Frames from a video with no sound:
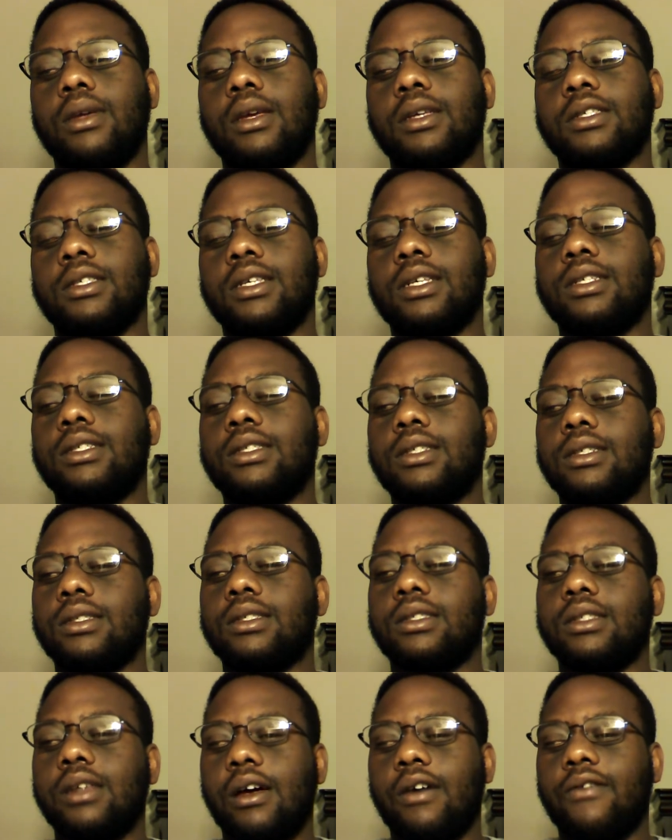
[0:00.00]

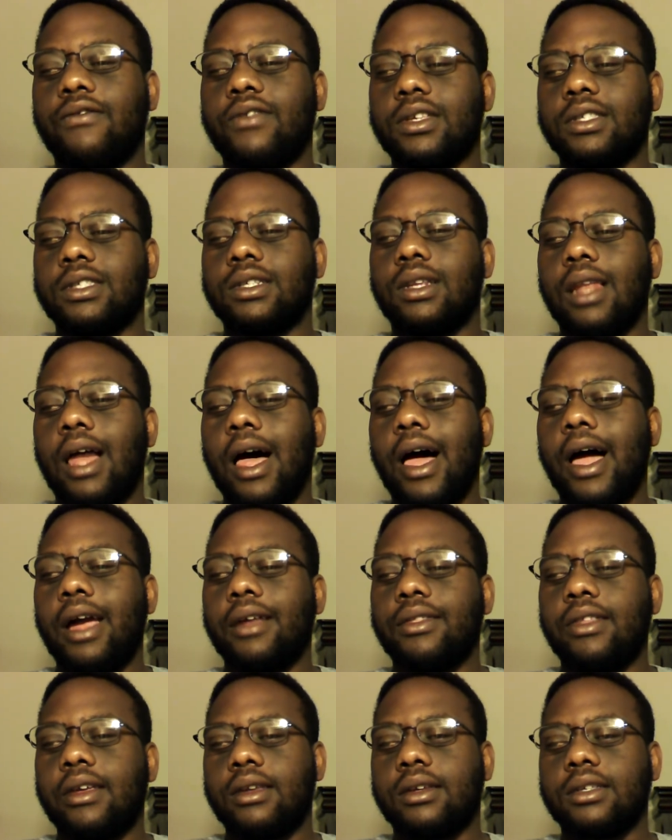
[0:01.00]
existence of this
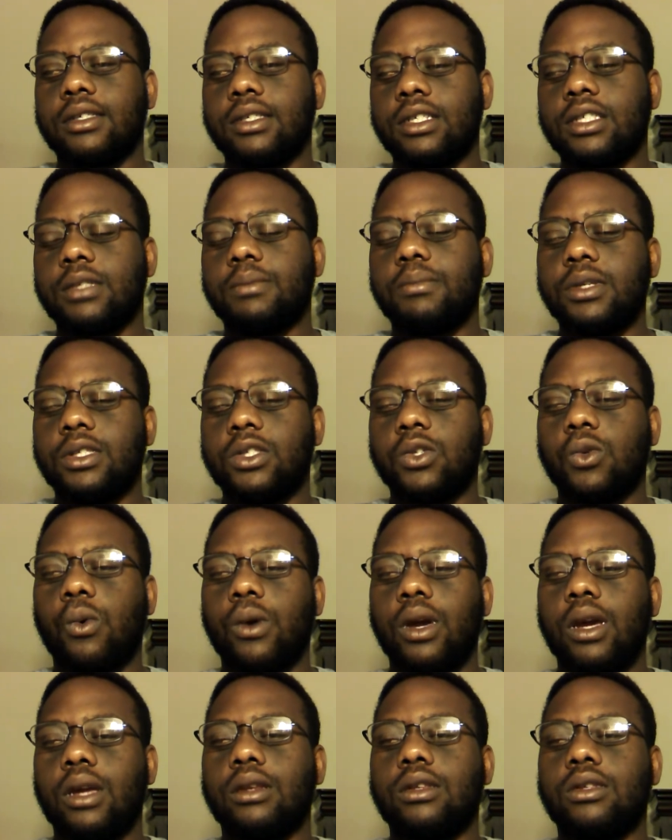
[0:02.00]
lie that exists
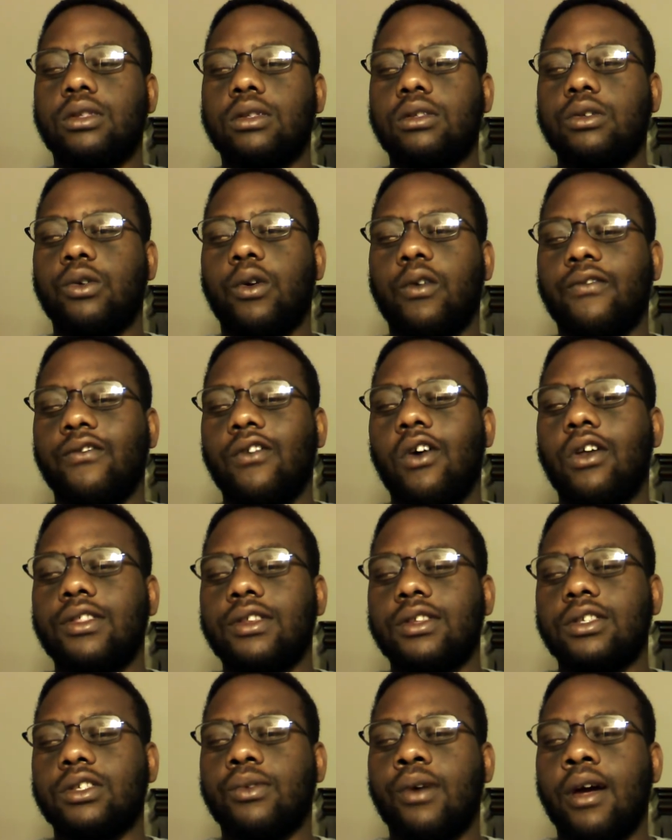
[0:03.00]
between
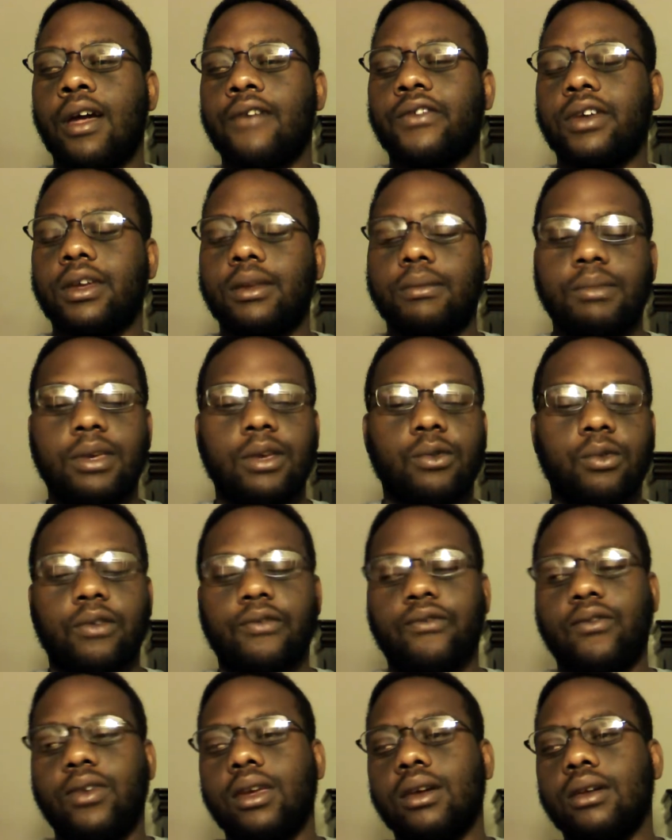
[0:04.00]
Torvald and his wife can be
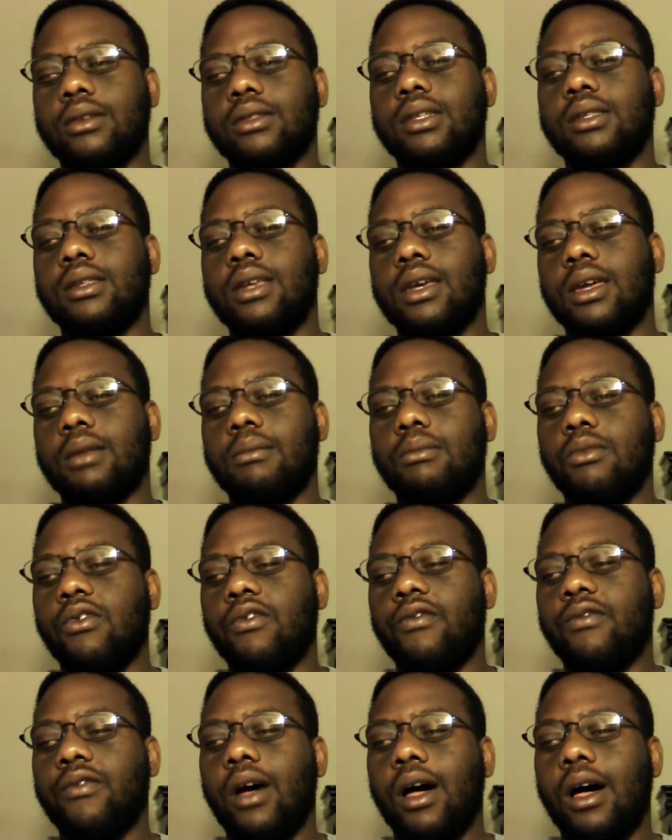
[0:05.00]
revealed, and they can
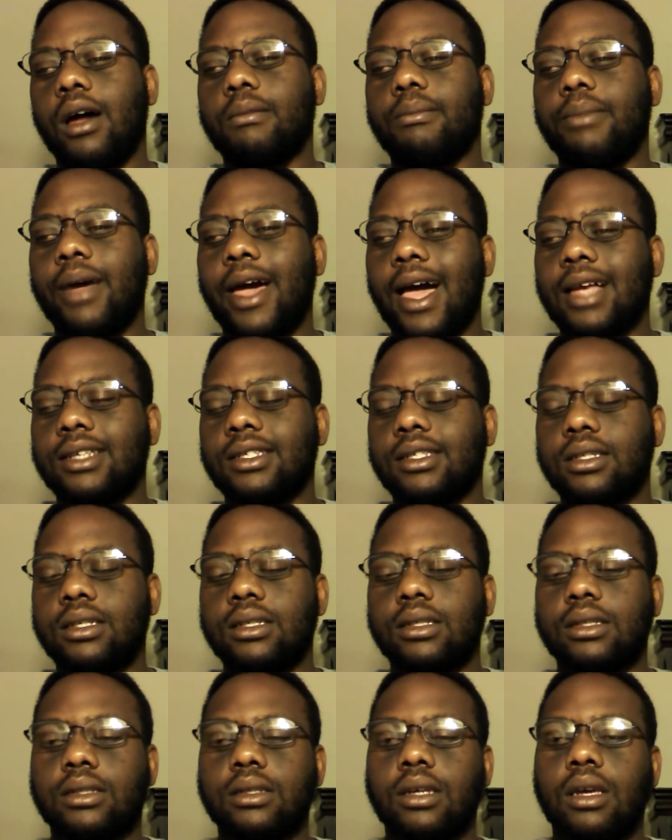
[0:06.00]
move on past
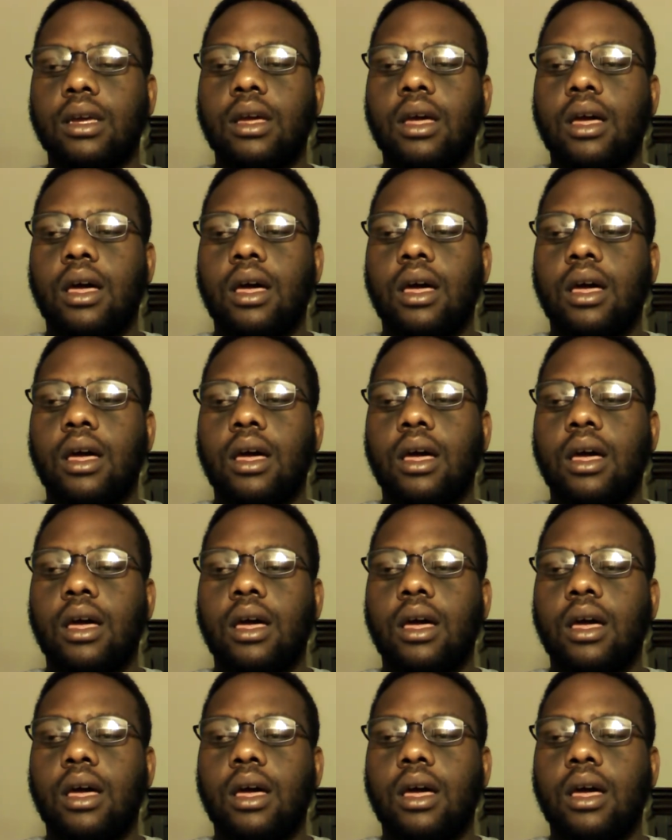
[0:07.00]
this.